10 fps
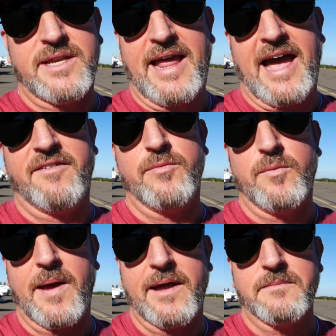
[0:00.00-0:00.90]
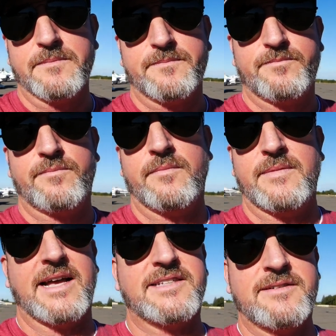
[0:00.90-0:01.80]
into Half Moon Bay.
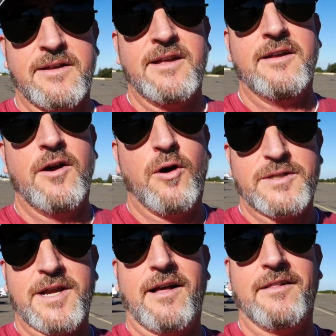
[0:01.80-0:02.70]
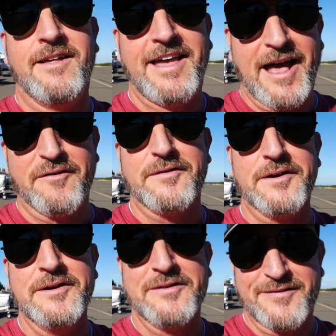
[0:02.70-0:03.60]
That's Hotel
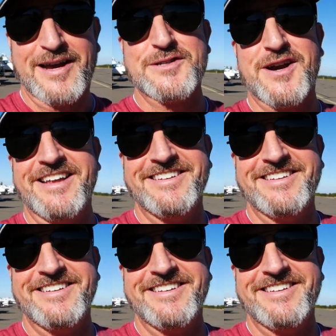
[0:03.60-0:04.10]
Alpha Foxtrot.